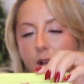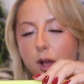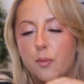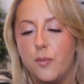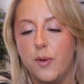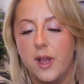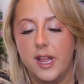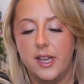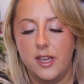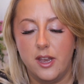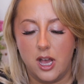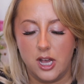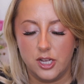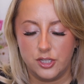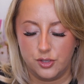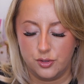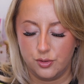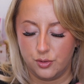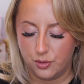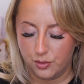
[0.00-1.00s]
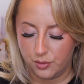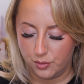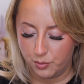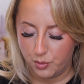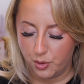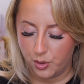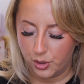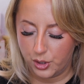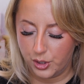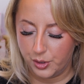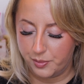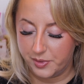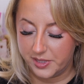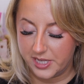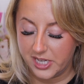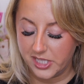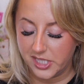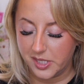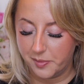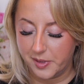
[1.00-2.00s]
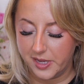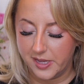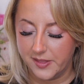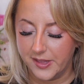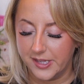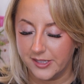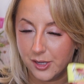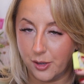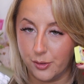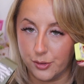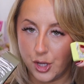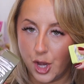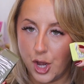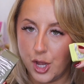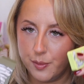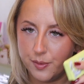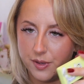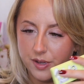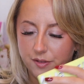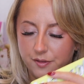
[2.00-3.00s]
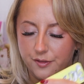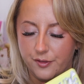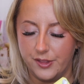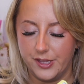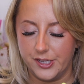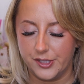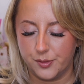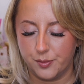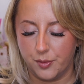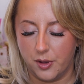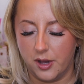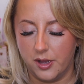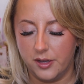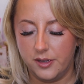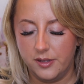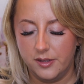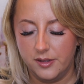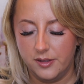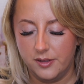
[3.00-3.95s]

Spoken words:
When I saw what could potentially be in this, I was hoping for this one.